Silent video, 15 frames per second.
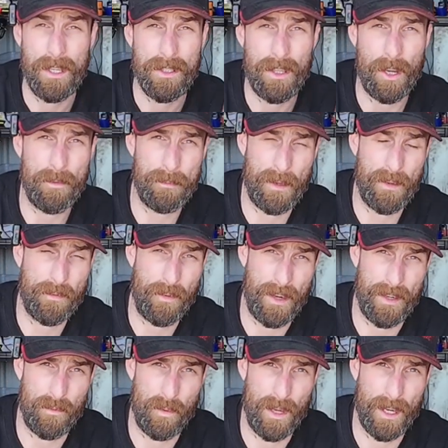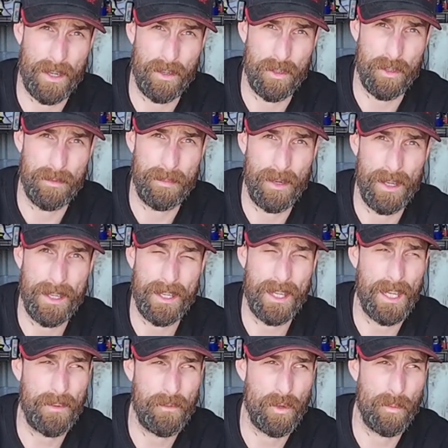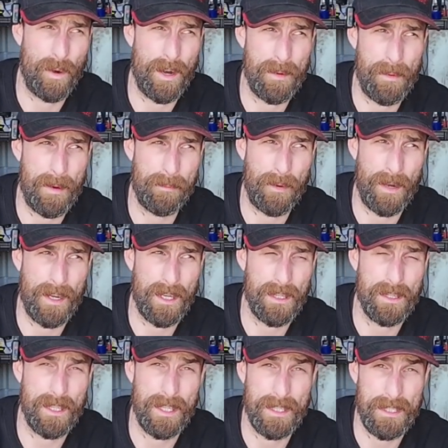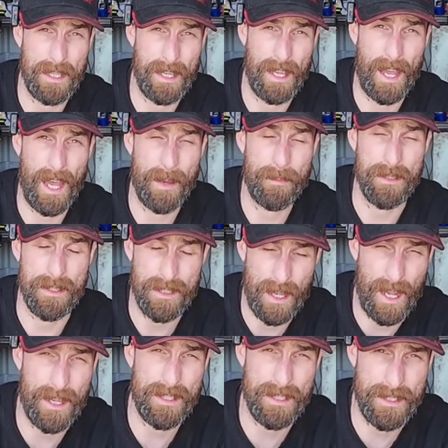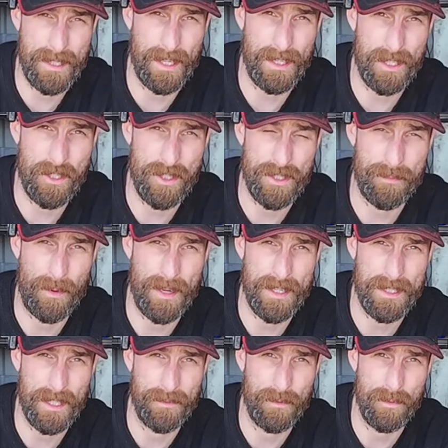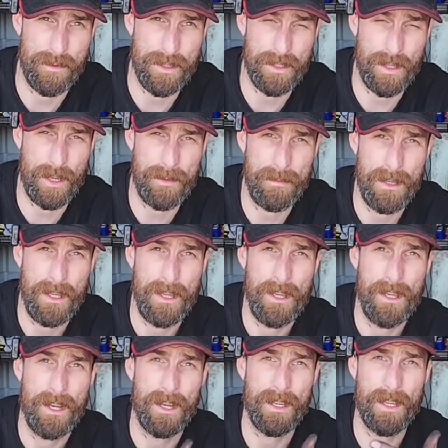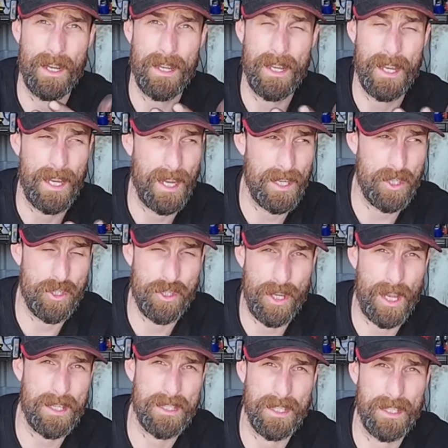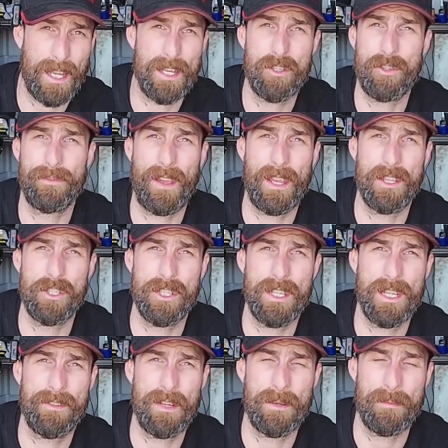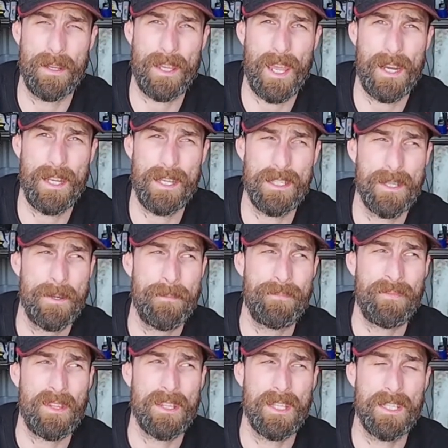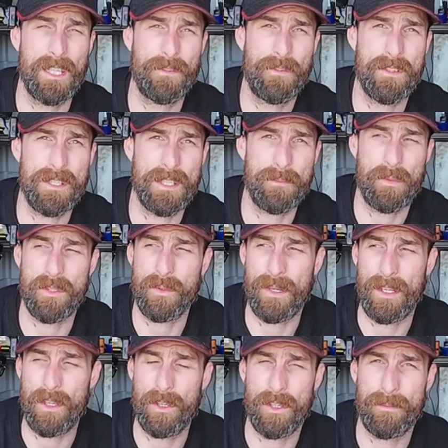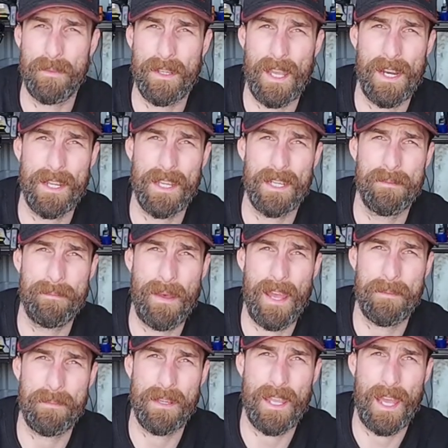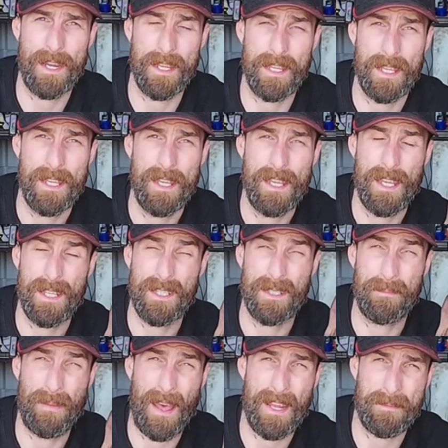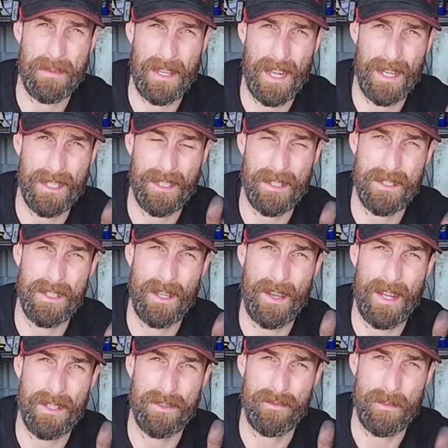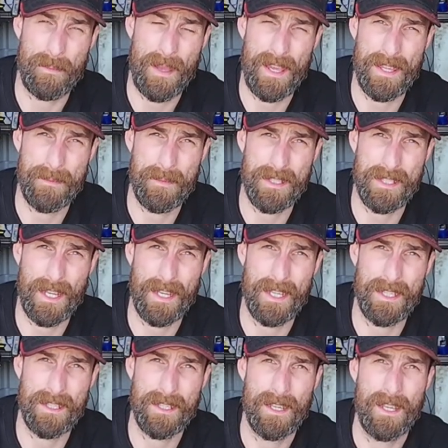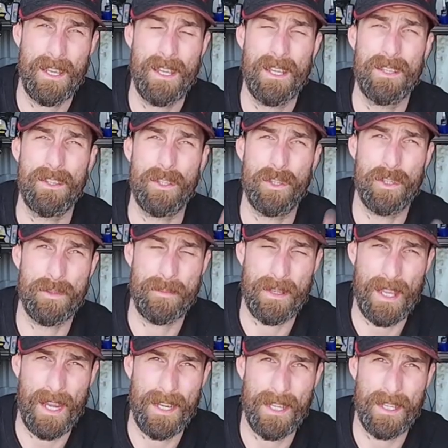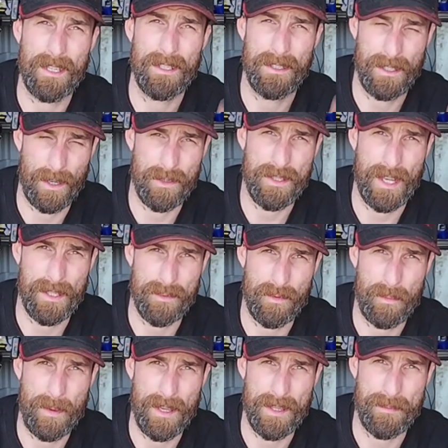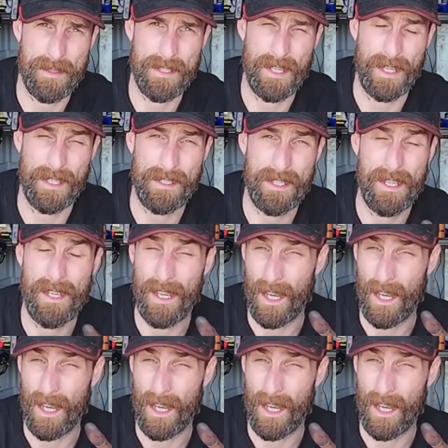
Don't be afraid of working on your bike. If you're worried about breaking things, it happens. Us as technicians break stuff all the time. Okay, it's just the nature of engineering and mechanics. The differences between a good mechanic and a bad mechanic is the bad mechanic doesn't know how to repair the mistakes. The good mechanic knows how to repair the mistakes.